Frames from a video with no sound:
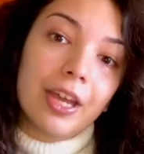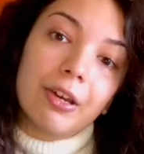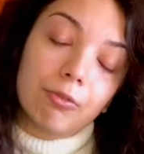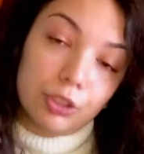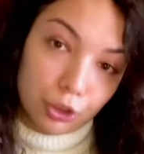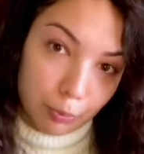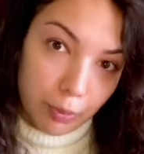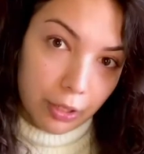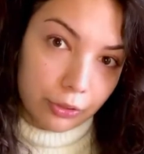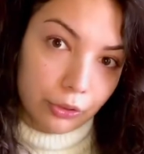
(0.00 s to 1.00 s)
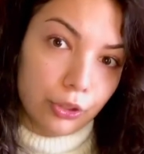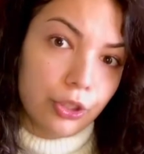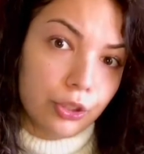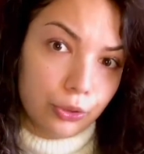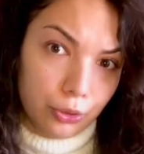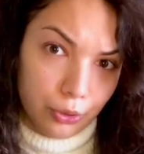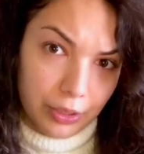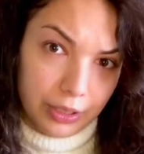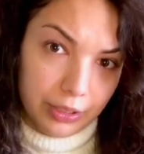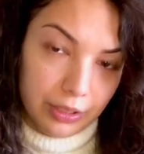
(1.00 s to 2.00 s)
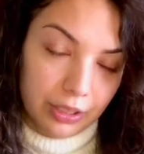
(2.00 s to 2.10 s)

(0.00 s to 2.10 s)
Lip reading: respond to it.